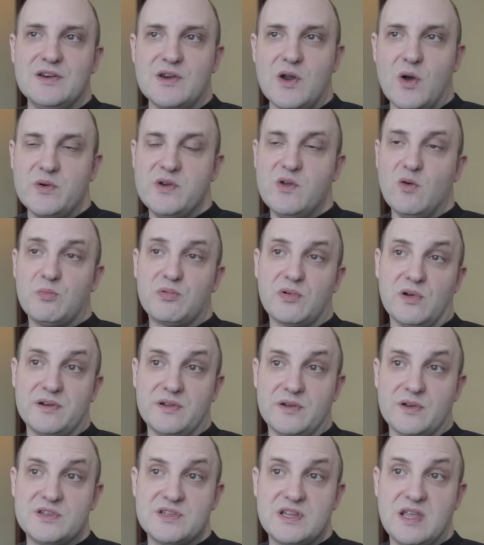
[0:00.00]
no new
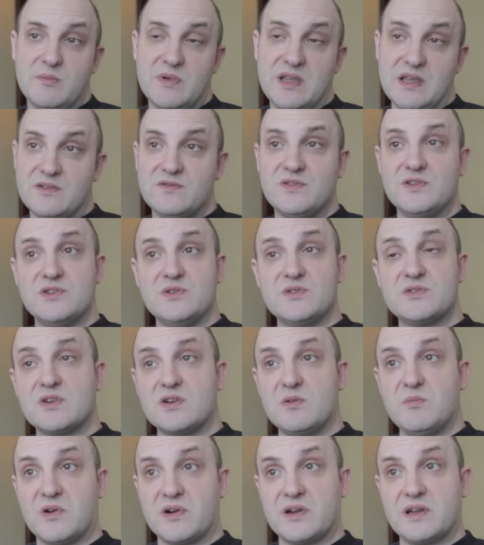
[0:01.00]
products can be introduced on
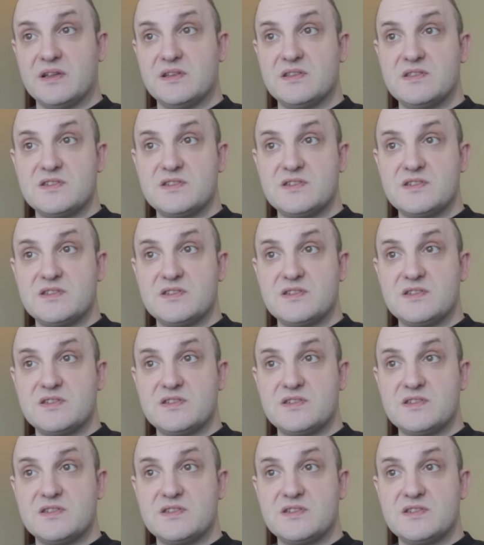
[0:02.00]
the market.